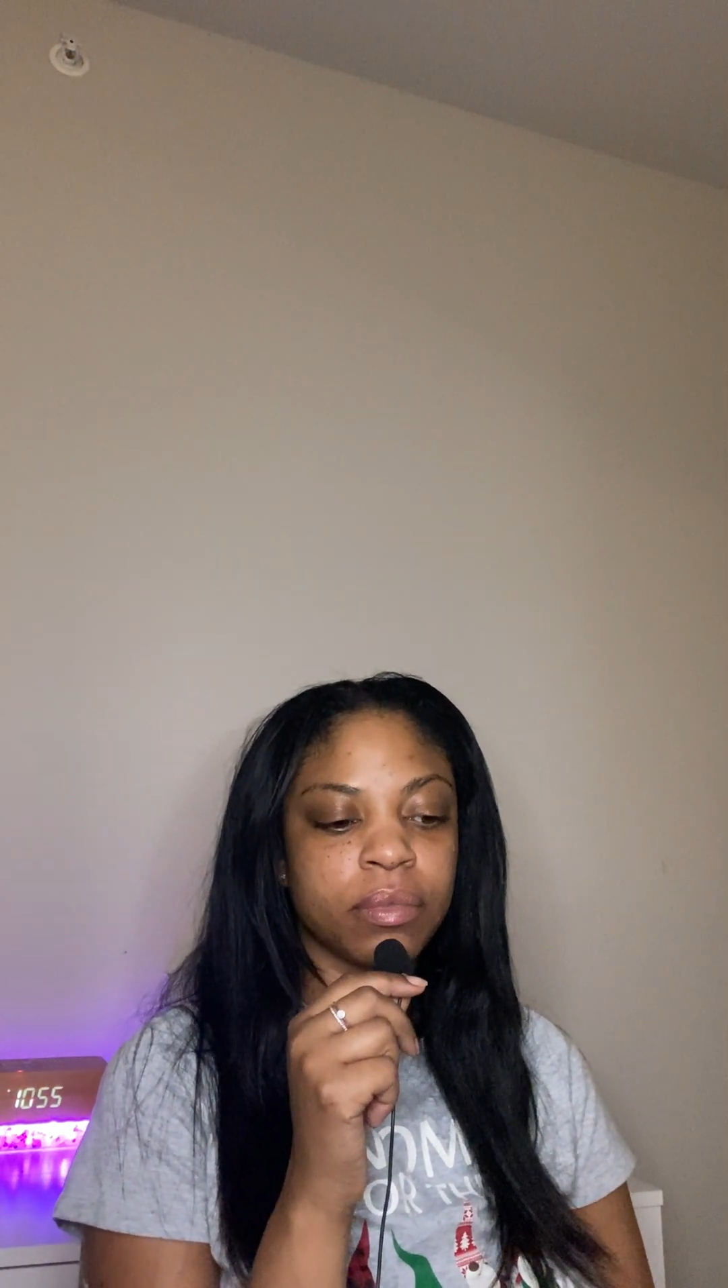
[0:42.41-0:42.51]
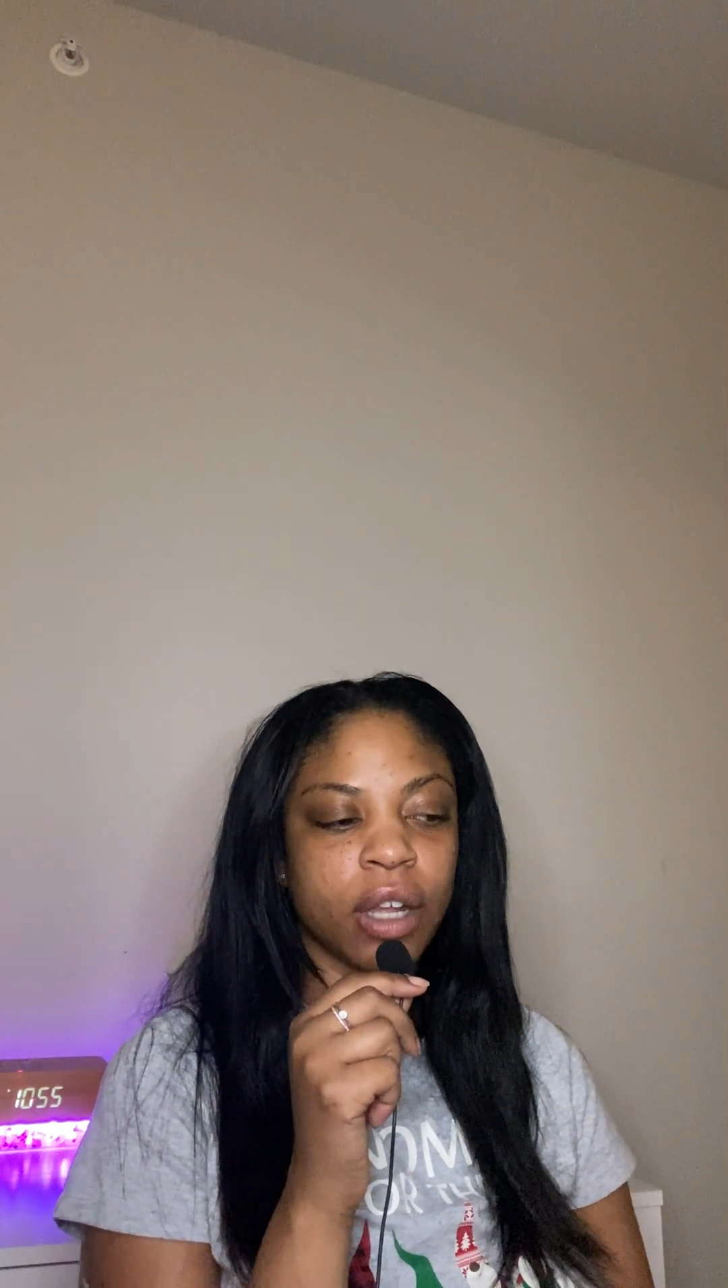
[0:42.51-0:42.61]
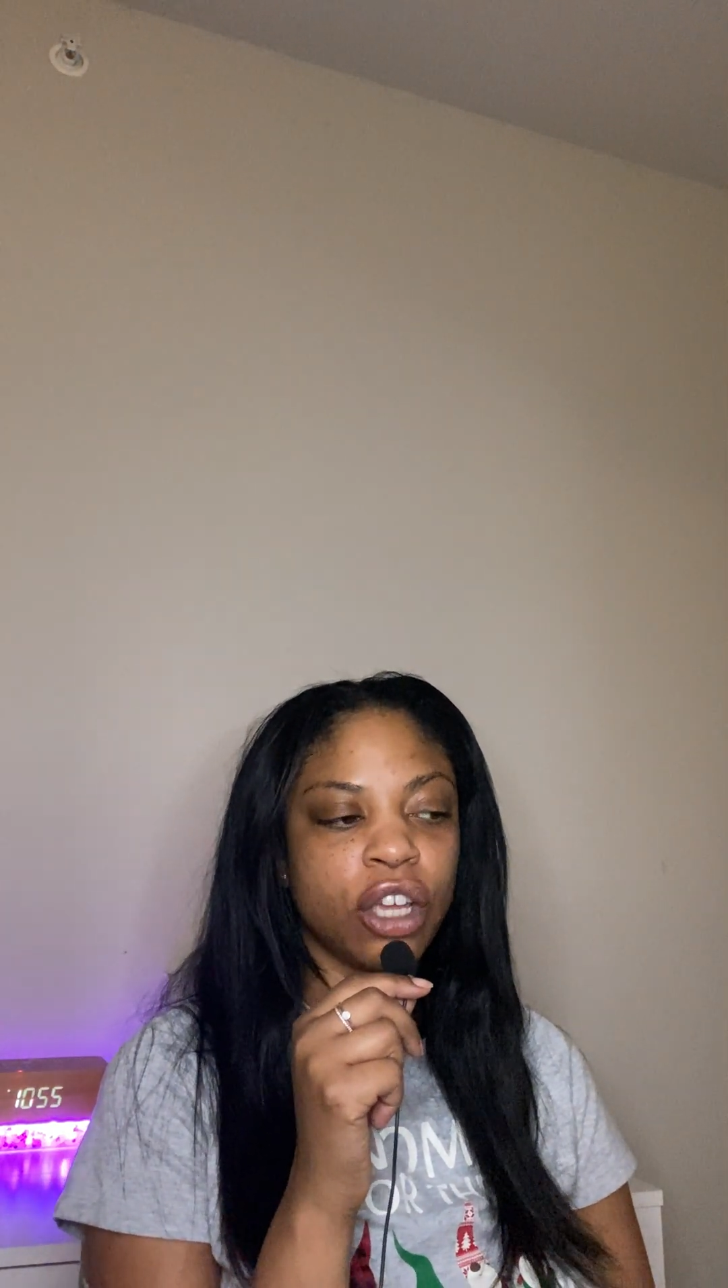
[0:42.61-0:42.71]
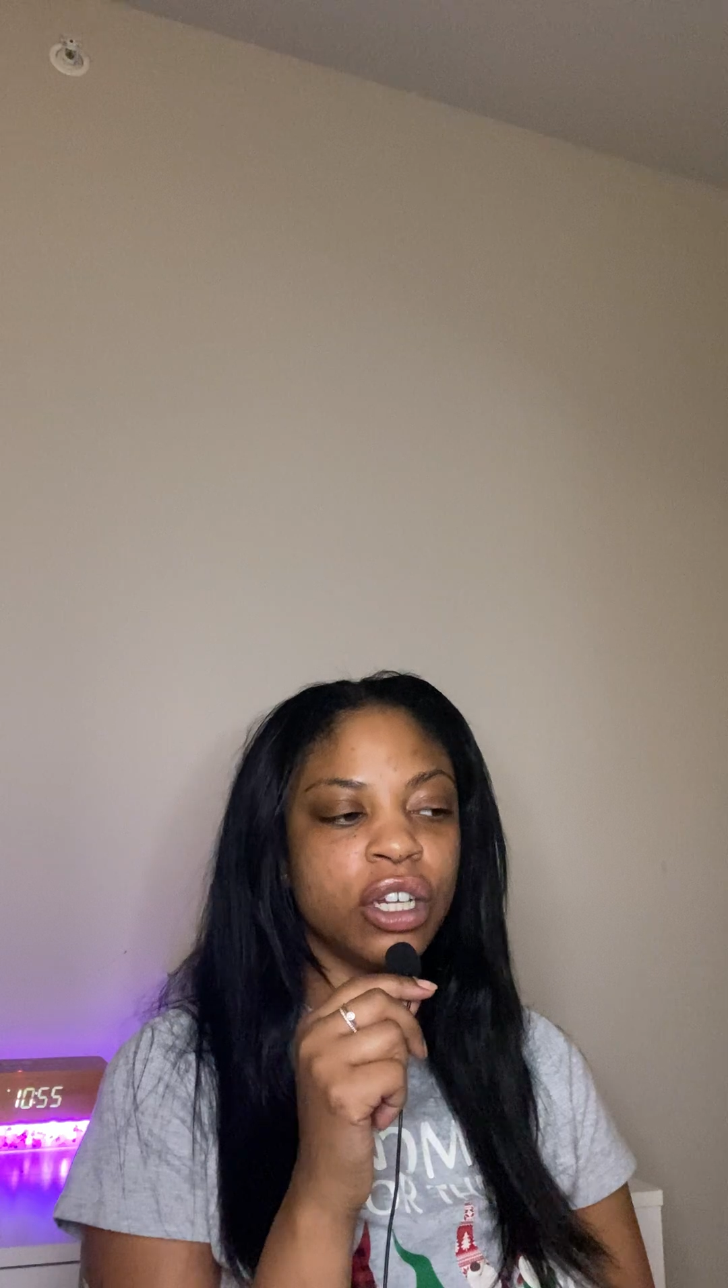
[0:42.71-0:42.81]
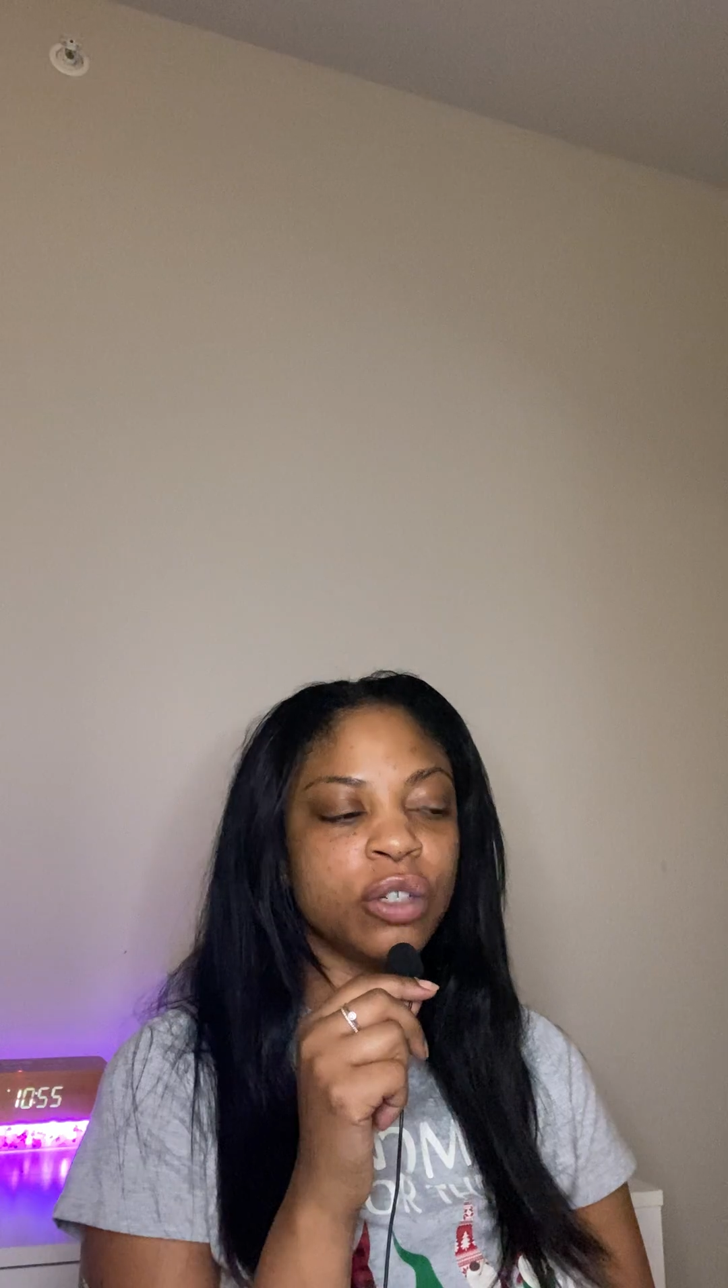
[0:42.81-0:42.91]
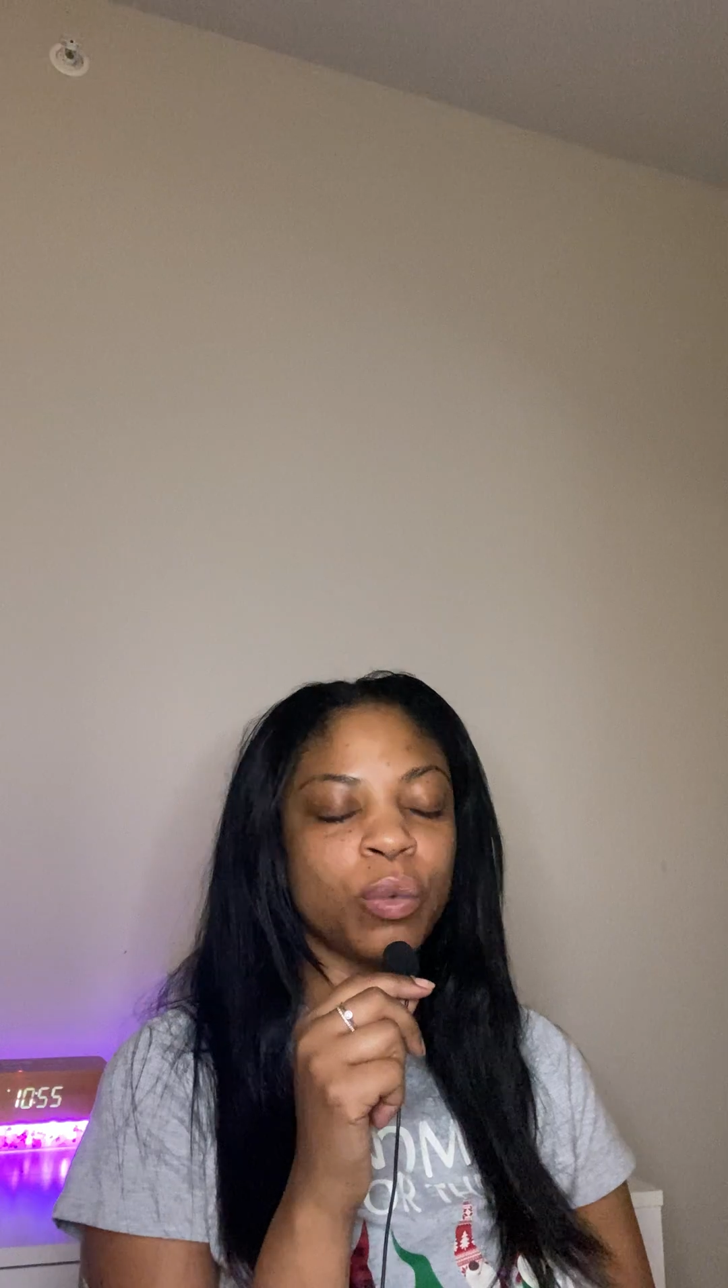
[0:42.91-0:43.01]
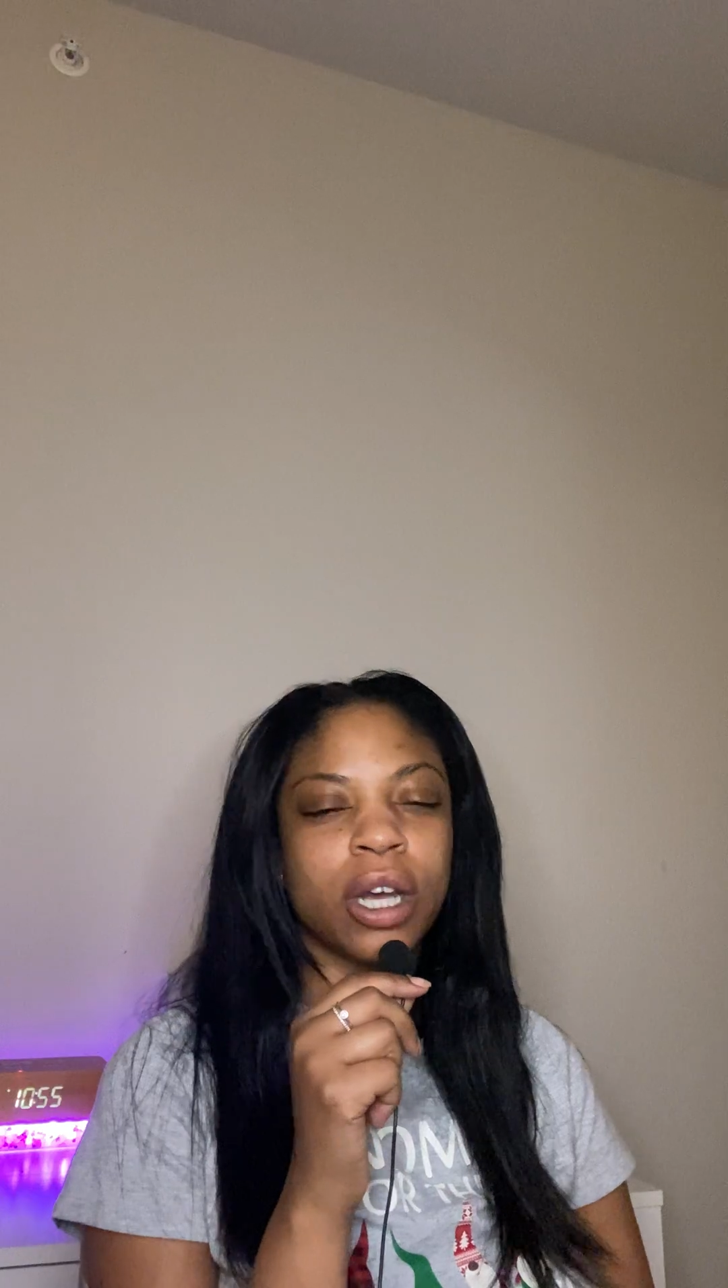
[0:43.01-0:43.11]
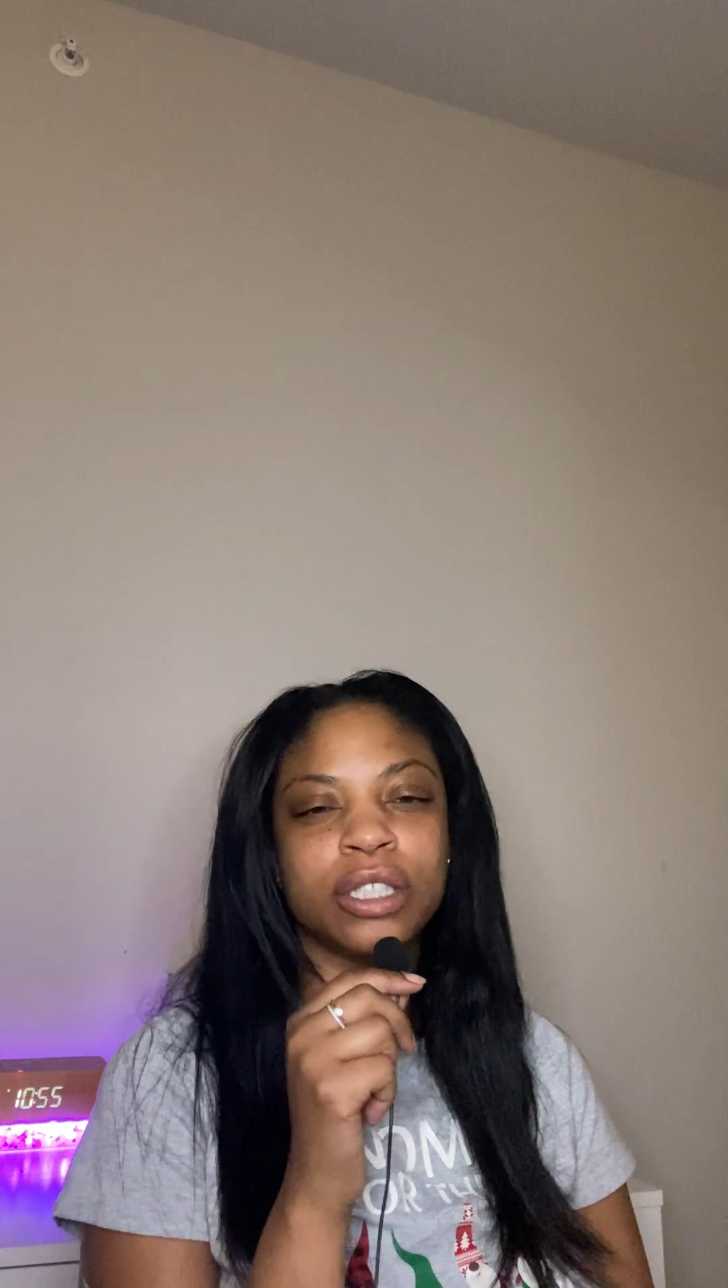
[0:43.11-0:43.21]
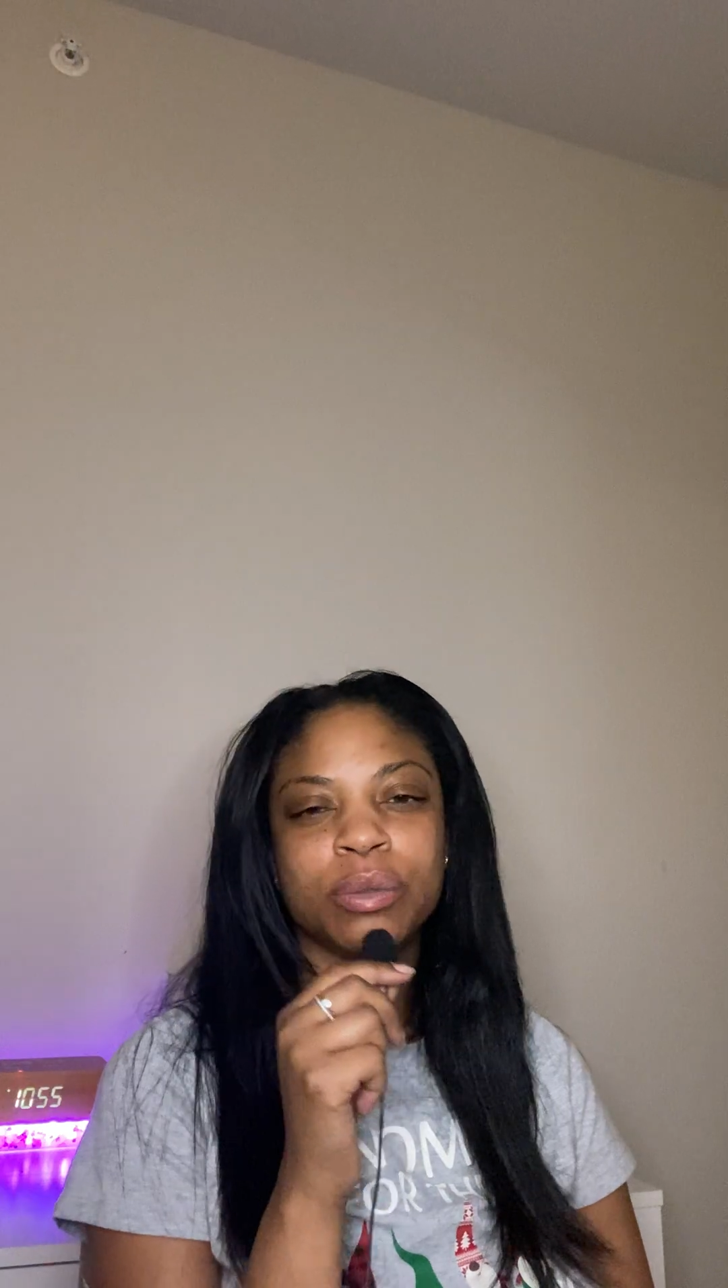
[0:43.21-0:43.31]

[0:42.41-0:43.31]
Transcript: you need to watch